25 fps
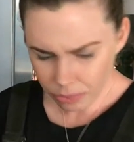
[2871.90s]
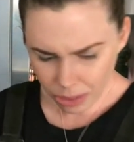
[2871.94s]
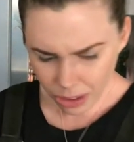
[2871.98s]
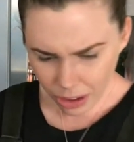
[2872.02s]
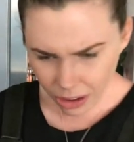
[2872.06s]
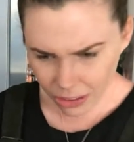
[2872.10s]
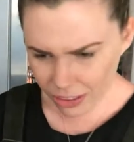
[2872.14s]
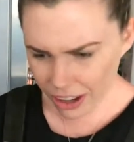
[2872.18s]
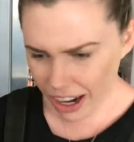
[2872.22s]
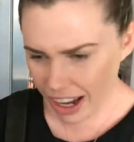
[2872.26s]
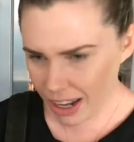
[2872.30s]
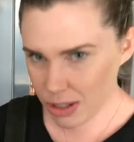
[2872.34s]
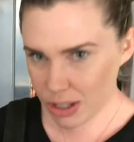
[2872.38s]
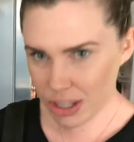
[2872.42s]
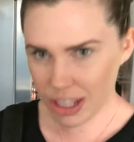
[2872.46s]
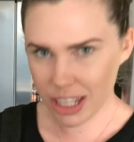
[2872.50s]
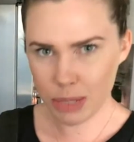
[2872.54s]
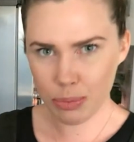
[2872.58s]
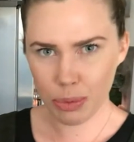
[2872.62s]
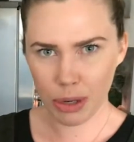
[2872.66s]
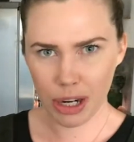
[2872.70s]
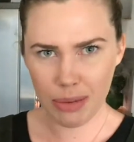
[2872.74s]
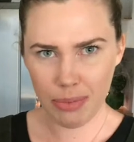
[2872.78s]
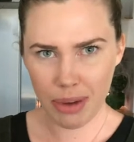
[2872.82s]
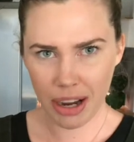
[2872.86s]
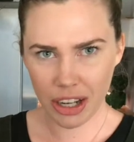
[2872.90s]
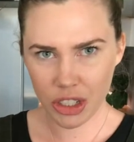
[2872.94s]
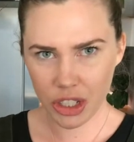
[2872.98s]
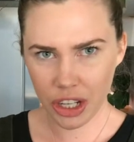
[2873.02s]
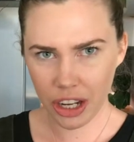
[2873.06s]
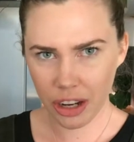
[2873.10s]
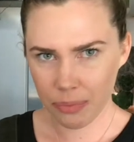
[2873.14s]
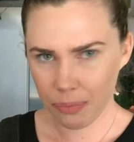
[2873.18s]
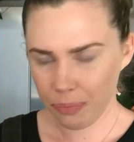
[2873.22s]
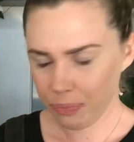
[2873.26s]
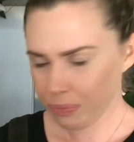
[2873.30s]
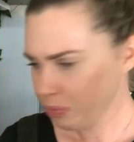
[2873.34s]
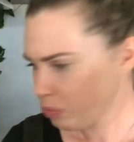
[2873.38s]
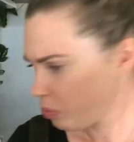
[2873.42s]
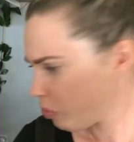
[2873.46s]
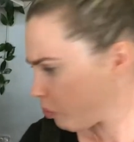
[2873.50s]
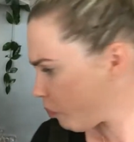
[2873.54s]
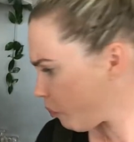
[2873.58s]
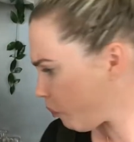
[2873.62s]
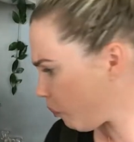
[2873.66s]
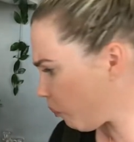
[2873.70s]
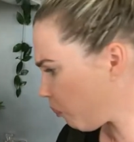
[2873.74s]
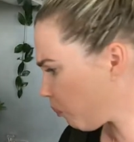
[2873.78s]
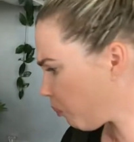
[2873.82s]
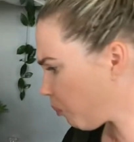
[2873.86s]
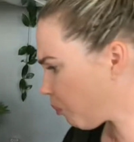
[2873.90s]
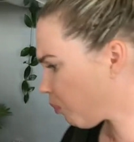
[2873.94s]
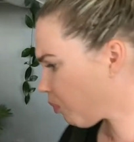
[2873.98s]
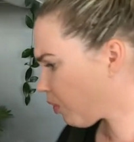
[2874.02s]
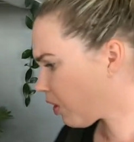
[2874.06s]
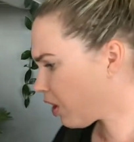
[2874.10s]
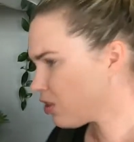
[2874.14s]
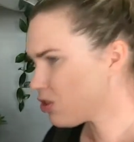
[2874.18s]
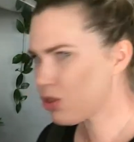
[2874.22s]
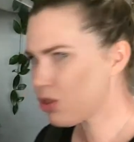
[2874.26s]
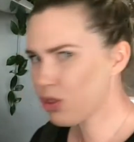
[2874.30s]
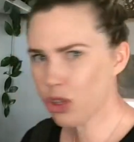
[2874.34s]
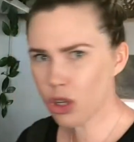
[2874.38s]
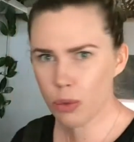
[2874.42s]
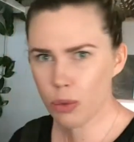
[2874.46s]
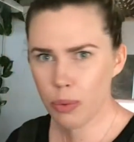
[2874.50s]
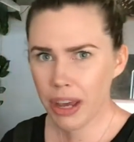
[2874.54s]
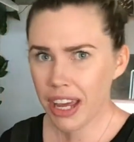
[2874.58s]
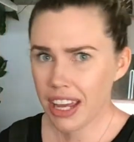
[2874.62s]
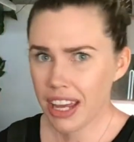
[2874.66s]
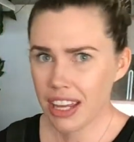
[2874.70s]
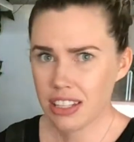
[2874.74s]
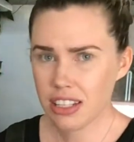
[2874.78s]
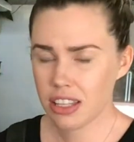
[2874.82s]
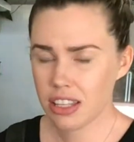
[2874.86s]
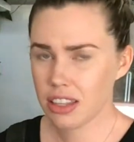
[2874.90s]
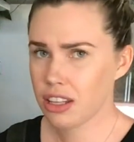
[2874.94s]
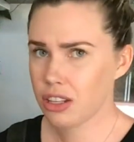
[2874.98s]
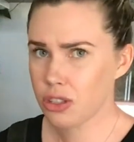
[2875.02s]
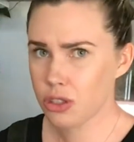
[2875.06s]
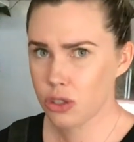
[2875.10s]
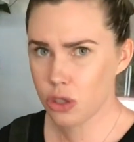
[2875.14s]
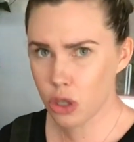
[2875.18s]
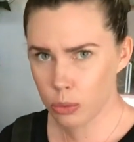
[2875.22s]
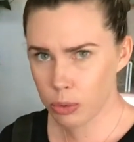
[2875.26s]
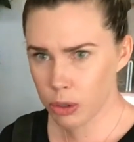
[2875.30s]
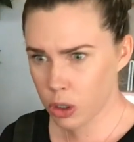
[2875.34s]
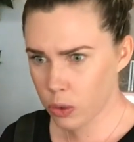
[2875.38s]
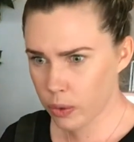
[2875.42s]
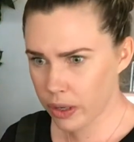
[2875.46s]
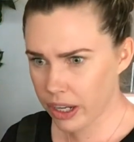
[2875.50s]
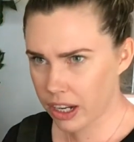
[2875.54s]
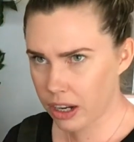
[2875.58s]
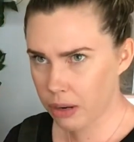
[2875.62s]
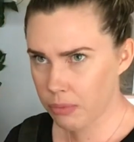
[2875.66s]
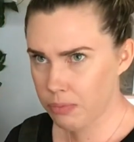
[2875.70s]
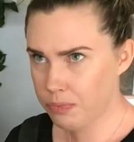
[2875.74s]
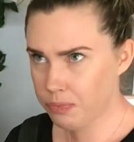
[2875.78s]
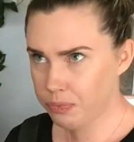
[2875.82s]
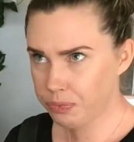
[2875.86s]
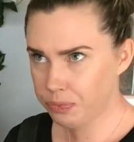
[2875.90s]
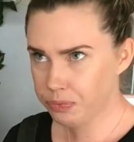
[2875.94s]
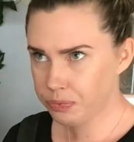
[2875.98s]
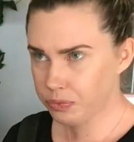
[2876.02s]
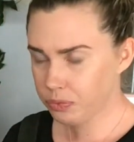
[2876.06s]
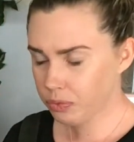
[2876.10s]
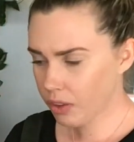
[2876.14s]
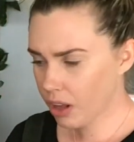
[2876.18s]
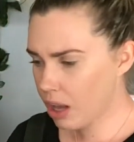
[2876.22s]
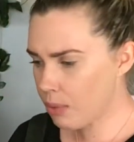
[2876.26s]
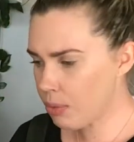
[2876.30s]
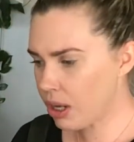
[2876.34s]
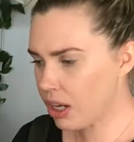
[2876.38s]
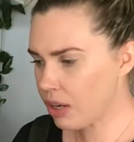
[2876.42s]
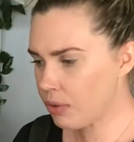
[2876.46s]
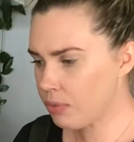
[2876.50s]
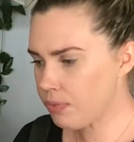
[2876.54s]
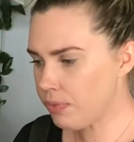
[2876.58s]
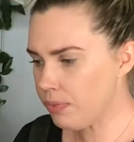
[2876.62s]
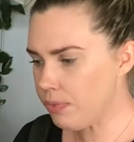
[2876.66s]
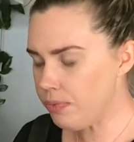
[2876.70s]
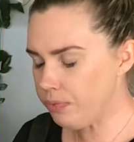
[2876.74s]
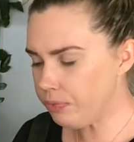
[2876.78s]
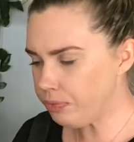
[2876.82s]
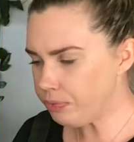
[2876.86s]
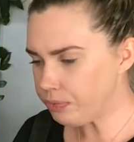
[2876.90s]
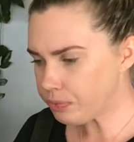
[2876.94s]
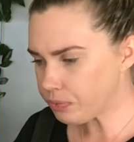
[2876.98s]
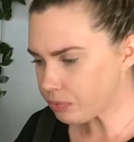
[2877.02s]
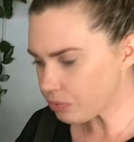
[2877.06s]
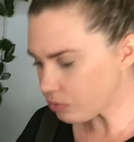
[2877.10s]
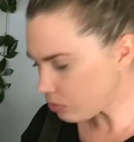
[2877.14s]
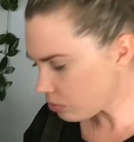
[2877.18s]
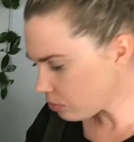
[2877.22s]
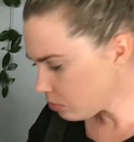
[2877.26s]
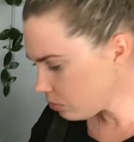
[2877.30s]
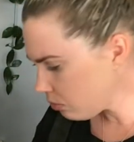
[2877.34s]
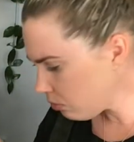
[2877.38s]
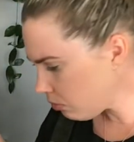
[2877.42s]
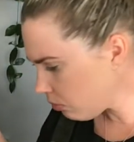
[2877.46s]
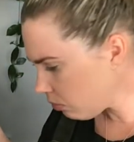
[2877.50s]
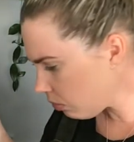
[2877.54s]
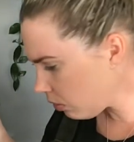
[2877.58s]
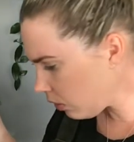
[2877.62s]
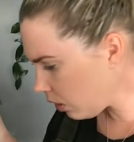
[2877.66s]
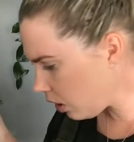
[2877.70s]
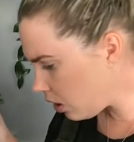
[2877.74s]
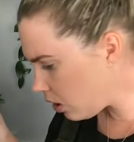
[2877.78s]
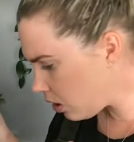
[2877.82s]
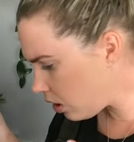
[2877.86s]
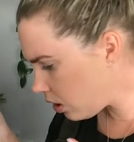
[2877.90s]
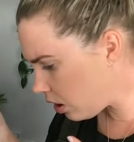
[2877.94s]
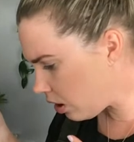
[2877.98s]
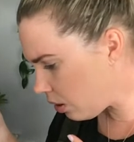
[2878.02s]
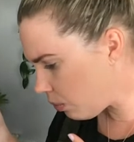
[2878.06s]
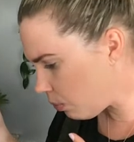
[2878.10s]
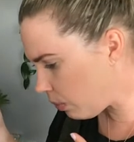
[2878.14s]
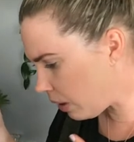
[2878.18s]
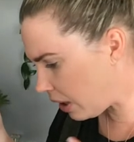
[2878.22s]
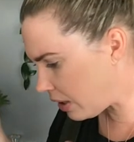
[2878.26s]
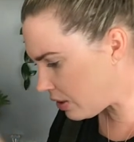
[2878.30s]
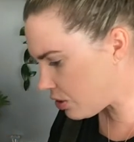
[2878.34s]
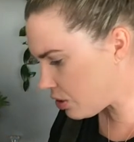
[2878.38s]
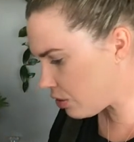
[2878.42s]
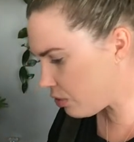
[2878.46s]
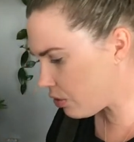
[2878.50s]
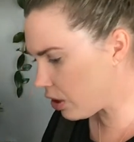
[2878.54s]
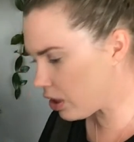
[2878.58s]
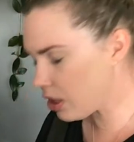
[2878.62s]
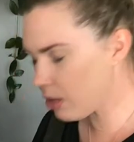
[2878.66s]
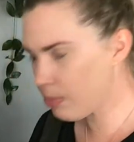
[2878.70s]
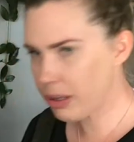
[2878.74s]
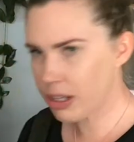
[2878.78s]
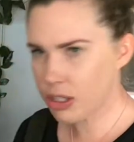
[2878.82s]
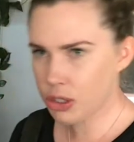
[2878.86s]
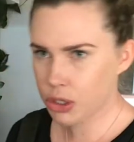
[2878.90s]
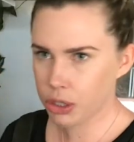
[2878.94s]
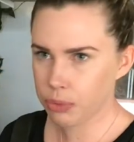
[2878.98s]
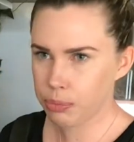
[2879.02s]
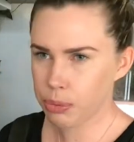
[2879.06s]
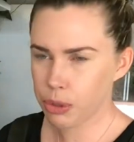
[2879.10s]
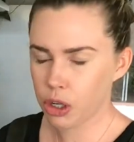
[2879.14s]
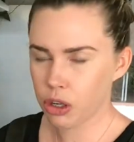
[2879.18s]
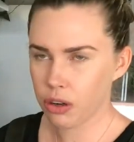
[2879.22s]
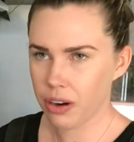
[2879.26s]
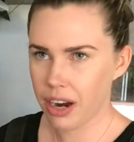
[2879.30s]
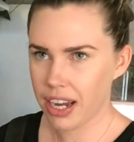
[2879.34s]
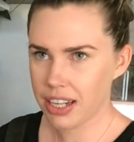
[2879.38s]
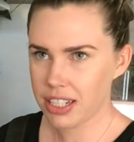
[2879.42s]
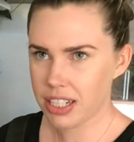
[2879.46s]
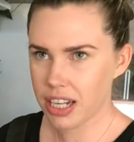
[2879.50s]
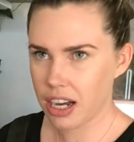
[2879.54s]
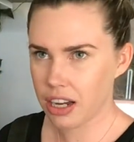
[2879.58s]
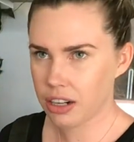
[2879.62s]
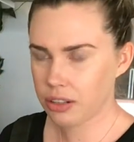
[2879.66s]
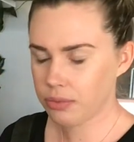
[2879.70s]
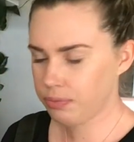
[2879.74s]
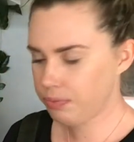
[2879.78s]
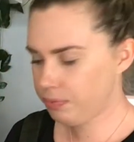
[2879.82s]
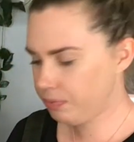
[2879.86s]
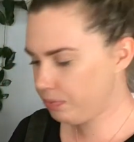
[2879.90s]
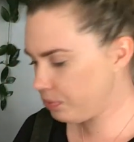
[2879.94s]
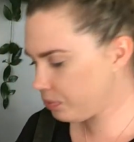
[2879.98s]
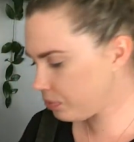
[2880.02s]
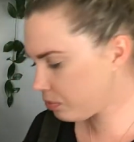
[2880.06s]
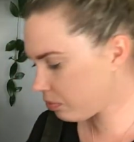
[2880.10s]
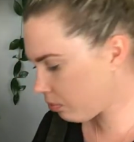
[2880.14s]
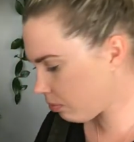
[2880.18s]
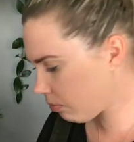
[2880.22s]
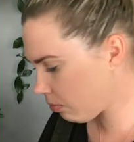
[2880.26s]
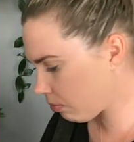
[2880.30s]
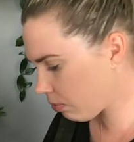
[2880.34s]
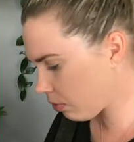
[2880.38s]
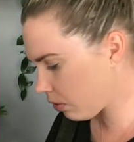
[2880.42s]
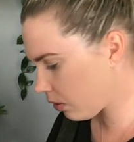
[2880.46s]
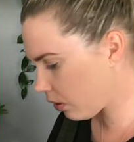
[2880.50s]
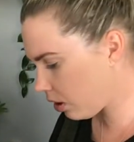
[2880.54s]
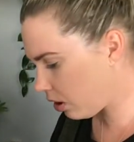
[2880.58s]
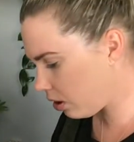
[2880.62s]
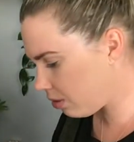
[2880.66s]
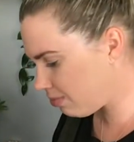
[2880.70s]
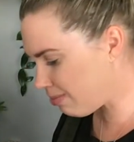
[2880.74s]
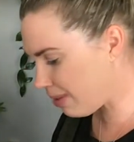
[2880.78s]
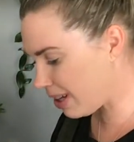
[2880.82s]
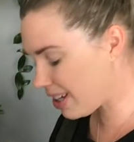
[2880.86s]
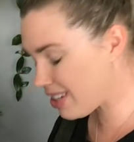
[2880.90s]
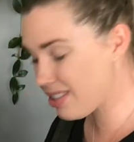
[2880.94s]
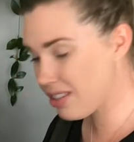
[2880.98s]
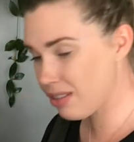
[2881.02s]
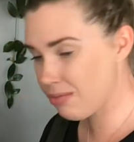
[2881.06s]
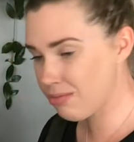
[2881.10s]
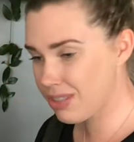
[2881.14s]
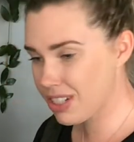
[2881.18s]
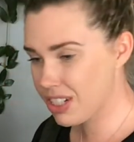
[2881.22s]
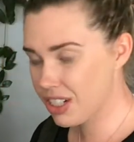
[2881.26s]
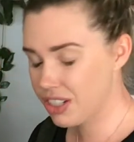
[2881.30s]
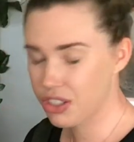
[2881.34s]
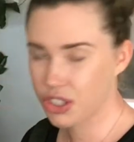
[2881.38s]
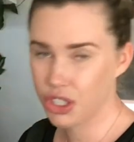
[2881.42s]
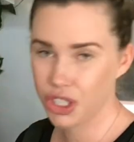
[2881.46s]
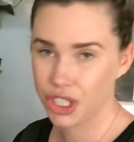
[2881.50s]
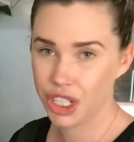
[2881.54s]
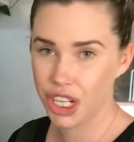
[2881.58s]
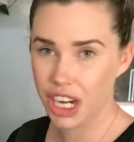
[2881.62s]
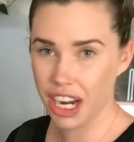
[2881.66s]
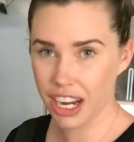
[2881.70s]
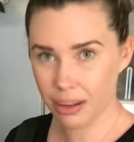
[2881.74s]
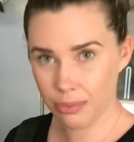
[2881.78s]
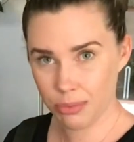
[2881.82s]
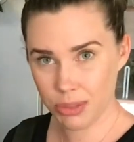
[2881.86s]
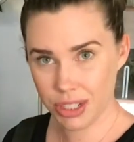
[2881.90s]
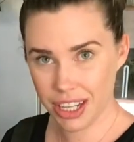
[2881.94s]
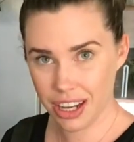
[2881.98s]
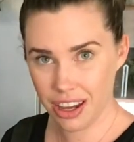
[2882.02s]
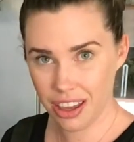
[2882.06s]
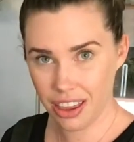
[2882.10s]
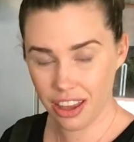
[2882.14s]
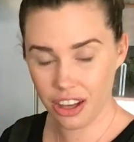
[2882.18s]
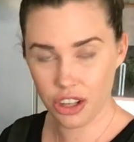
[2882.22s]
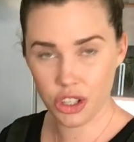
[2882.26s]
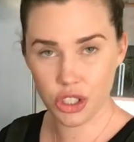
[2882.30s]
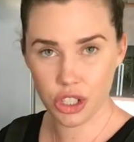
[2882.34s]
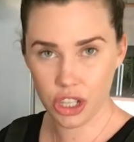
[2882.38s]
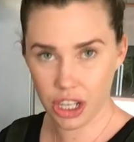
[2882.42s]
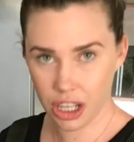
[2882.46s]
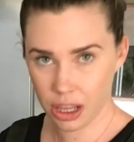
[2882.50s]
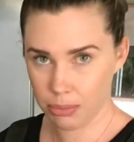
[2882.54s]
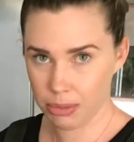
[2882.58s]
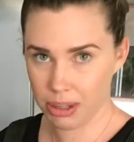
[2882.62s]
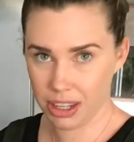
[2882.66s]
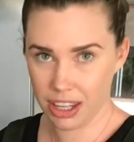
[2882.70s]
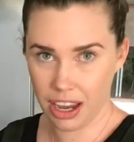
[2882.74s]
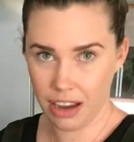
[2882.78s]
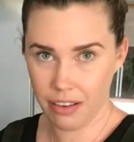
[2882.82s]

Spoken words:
All right, so that's pretty much it. Super easy. They're super quick. I mean, once you've got the beetroot puree done, mix them, chuck them together, chuck them in the